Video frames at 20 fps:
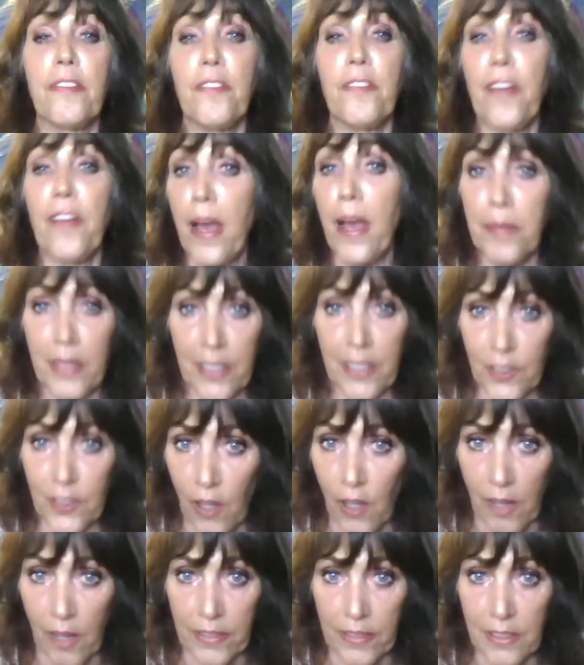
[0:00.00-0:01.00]
a fabulous
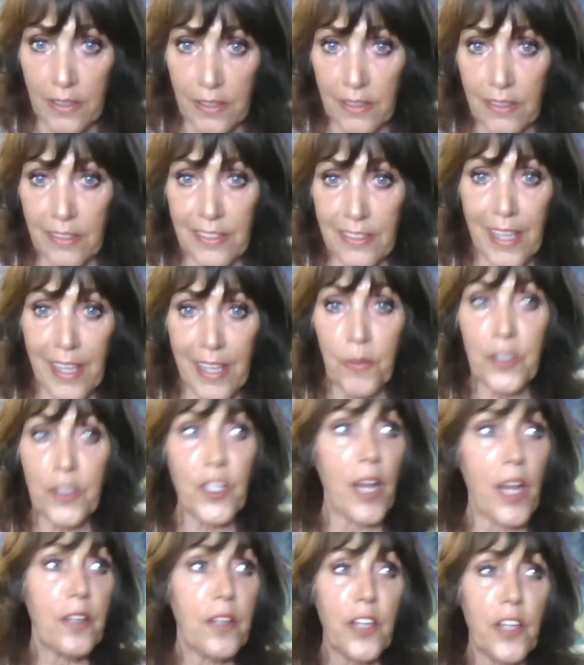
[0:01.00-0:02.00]
office. I wish
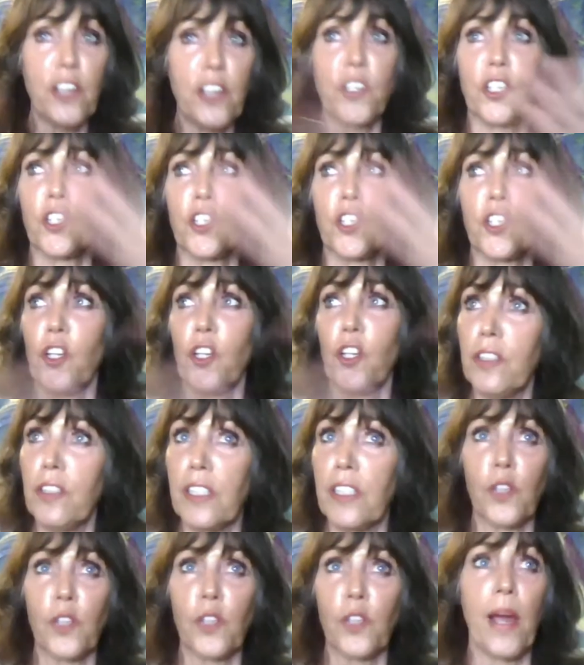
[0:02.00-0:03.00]
I should turn
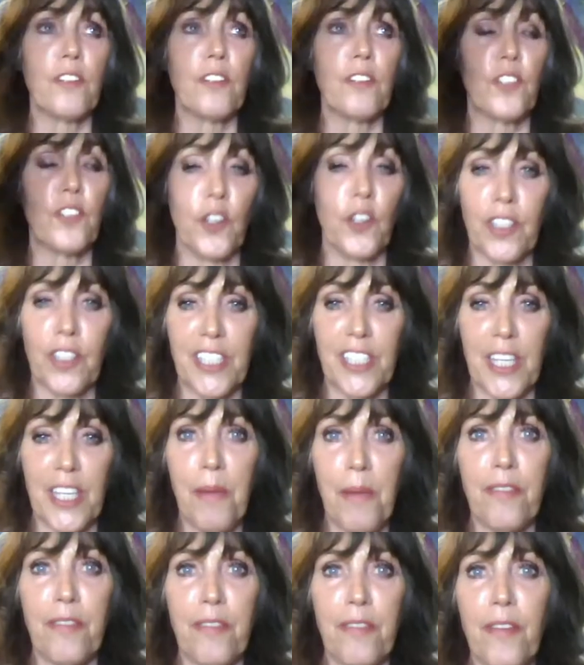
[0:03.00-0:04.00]
this around so you could see
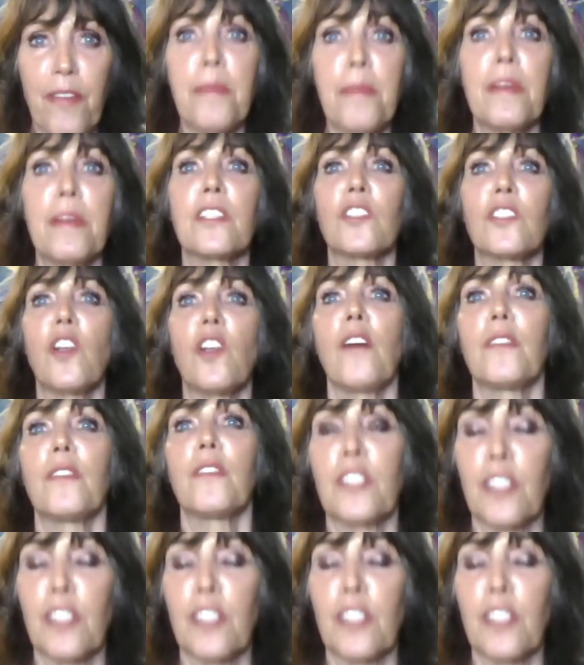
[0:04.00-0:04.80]
my fabulous office.